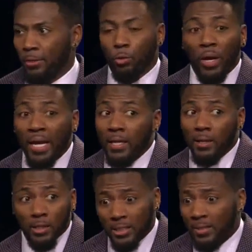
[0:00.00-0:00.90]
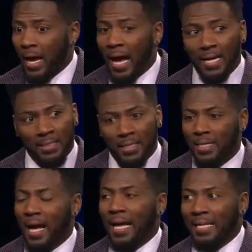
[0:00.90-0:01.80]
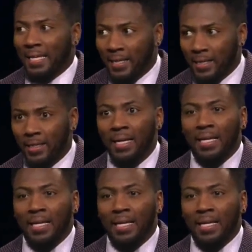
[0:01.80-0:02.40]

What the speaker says: The way it looked to the eye test, I get it.